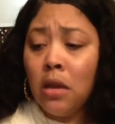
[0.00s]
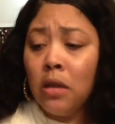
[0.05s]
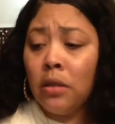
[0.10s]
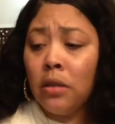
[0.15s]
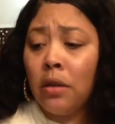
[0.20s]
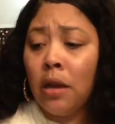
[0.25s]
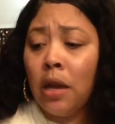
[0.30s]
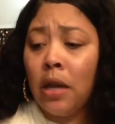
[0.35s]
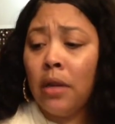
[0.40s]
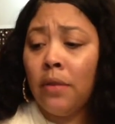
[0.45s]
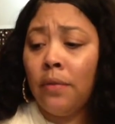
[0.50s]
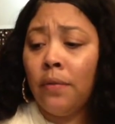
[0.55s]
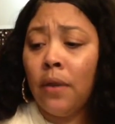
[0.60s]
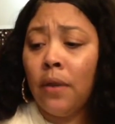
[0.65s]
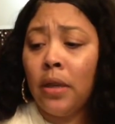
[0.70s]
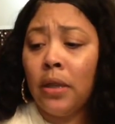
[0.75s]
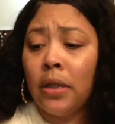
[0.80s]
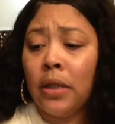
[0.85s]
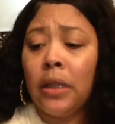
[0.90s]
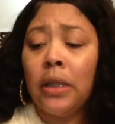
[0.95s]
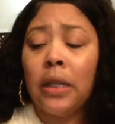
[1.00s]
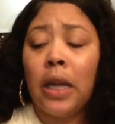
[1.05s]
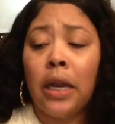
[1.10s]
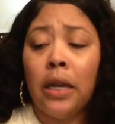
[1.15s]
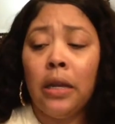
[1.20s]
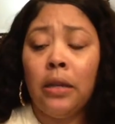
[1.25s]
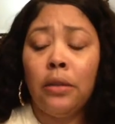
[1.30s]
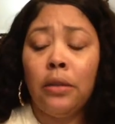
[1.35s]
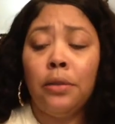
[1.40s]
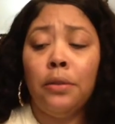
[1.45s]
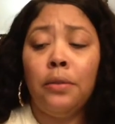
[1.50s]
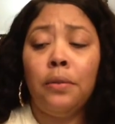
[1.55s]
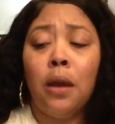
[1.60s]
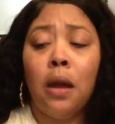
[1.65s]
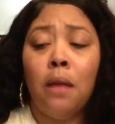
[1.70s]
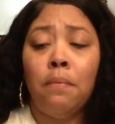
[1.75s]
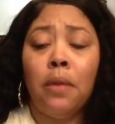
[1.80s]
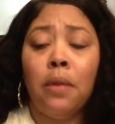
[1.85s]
so I decided to